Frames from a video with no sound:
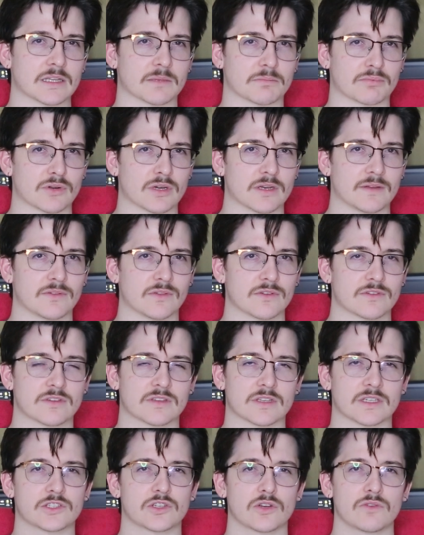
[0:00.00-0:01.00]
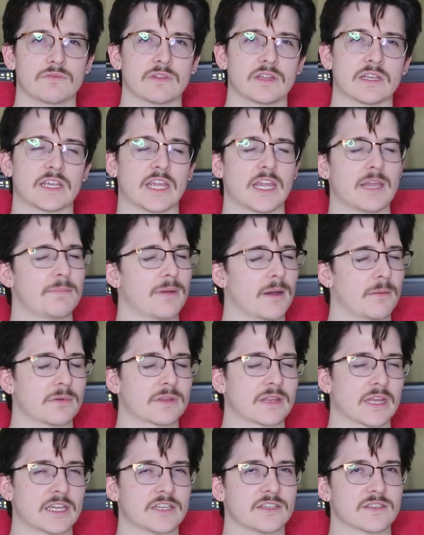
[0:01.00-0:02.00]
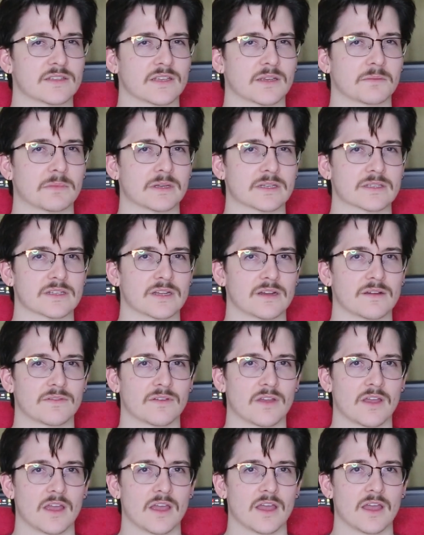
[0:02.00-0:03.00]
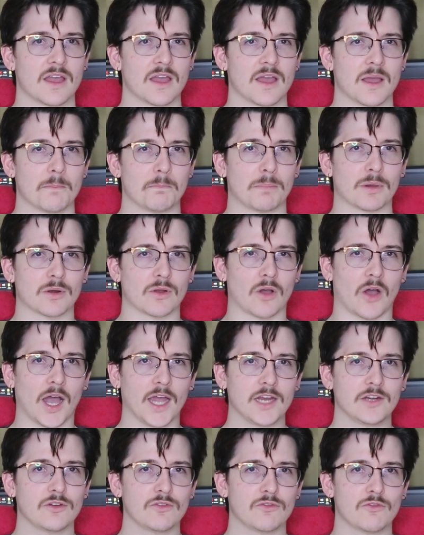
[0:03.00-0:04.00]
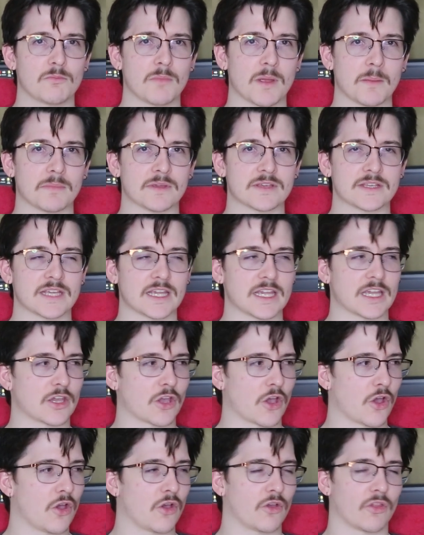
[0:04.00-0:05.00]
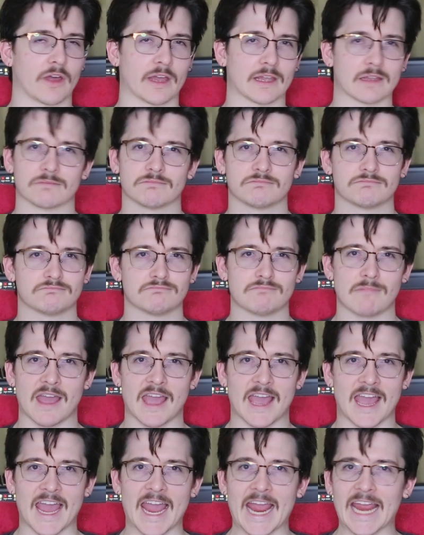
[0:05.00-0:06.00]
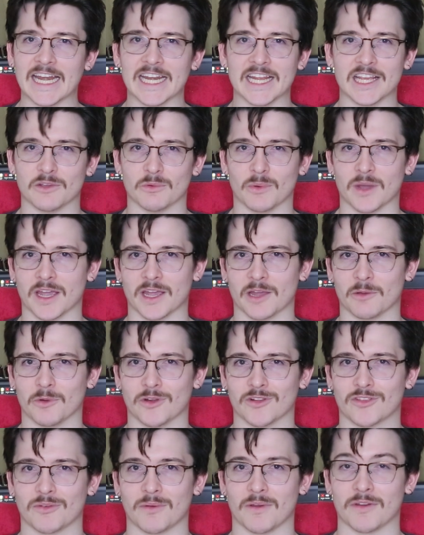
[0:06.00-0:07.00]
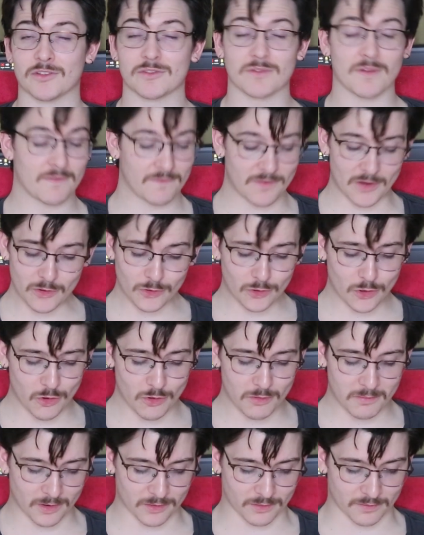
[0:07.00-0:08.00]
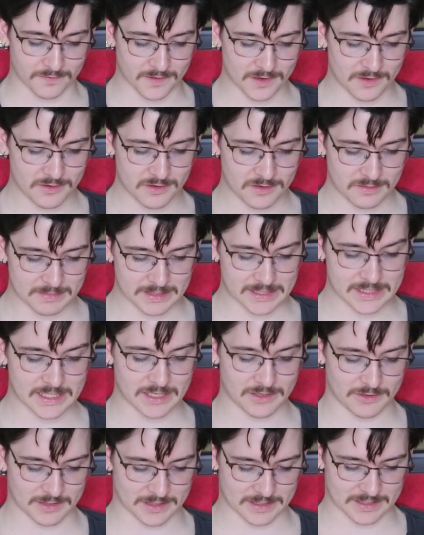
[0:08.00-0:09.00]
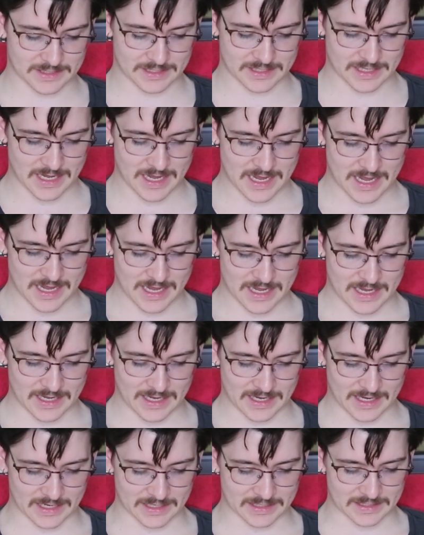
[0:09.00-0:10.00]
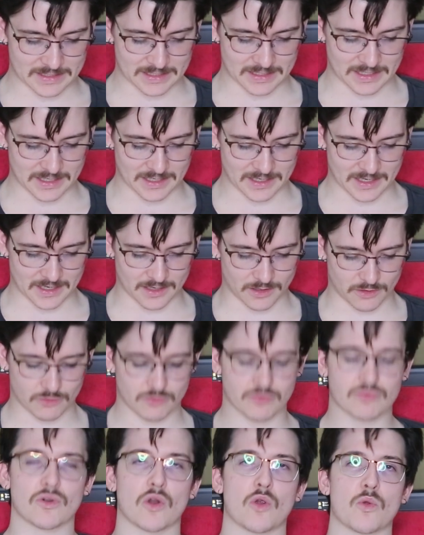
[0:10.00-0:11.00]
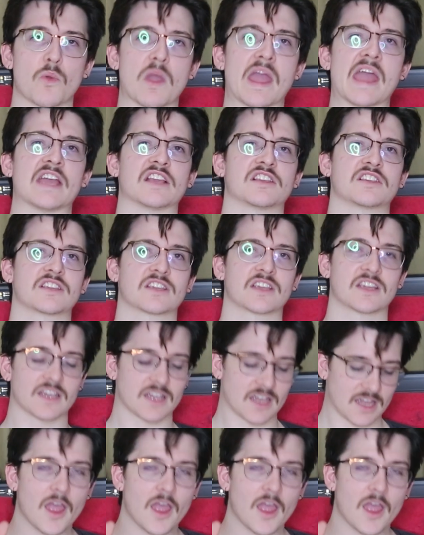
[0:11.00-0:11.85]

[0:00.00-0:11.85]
in the previews because I don't really keep up with the Age of Sigmar stuff. But I don't remember seeing her like anywhere whatsoever. A very cool model, very mysterious, and a crow-esque.